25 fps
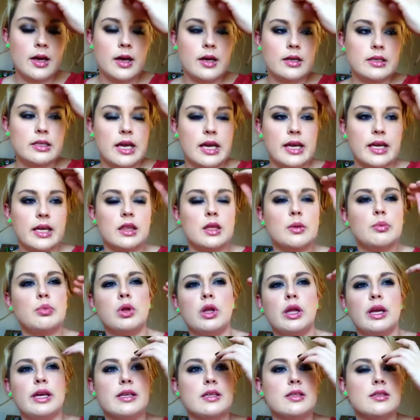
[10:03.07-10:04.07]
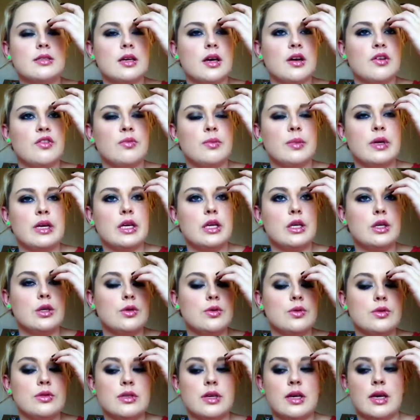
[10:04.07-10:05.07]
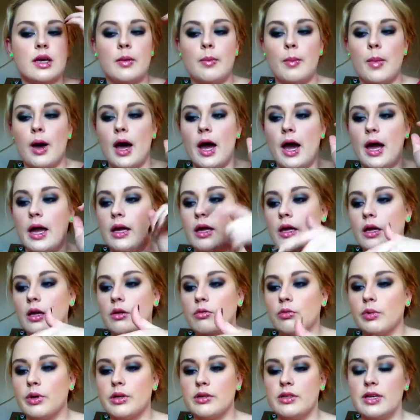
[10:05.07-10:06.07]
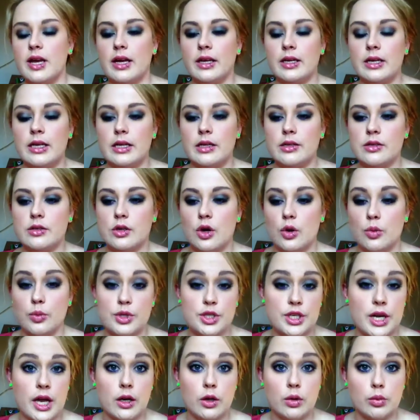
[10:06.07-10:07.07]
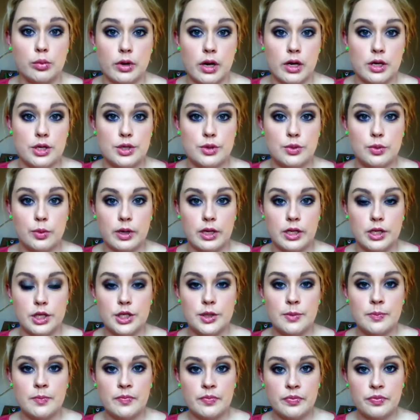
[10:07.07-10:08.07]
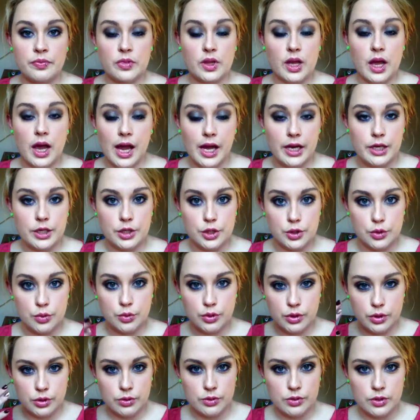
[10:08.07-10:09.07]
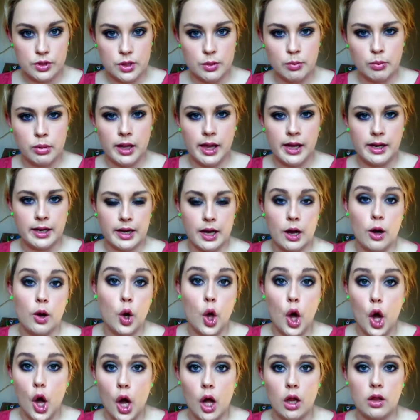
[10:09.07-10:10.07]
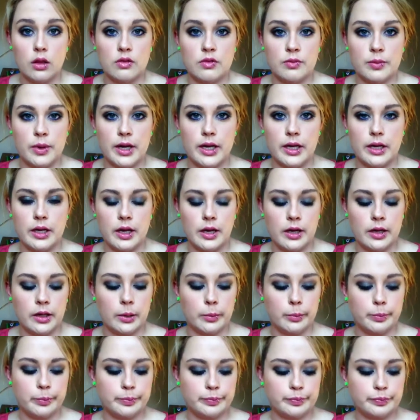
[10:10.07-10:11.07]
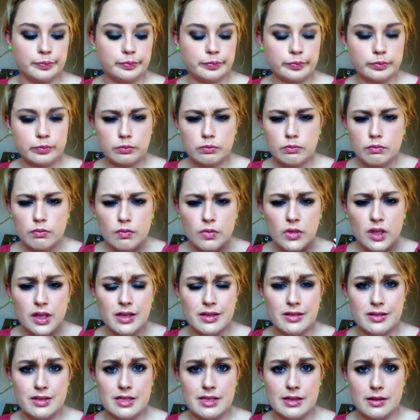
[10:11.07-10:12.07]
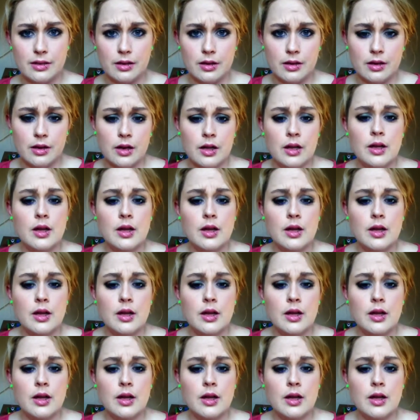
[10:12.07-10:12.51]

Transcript: taken the place of me using my Real Techniques Dome Shadow Brush, which I do use to blend out all of my concealer